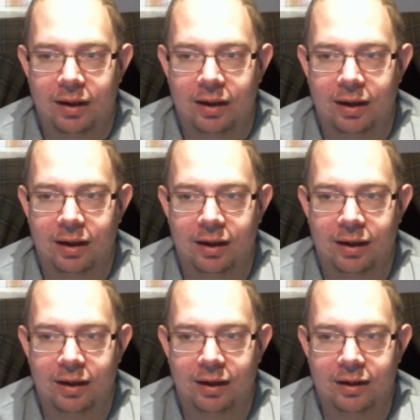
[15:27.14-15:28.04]

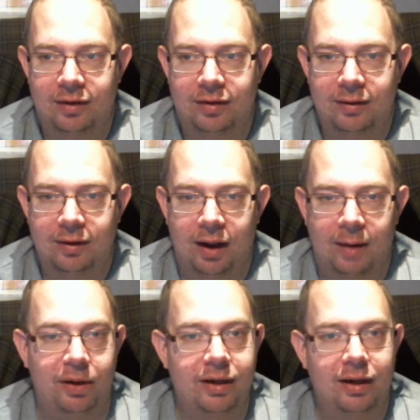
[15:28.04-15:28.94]
and I
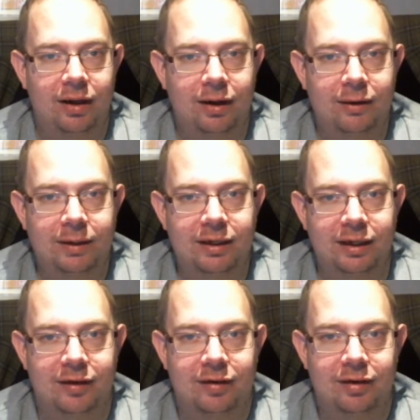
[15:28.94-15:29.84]
played along with
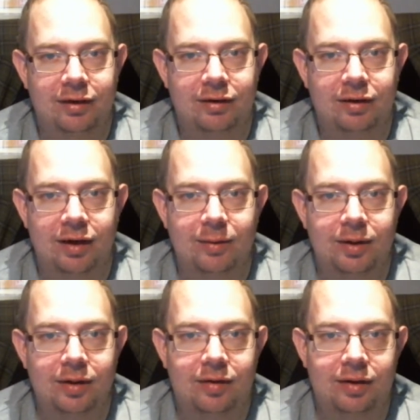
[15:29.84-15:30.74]
it together
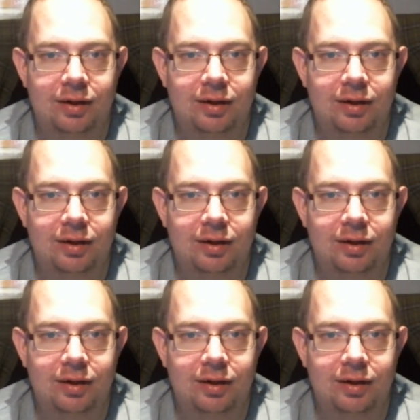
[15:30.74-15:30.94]
with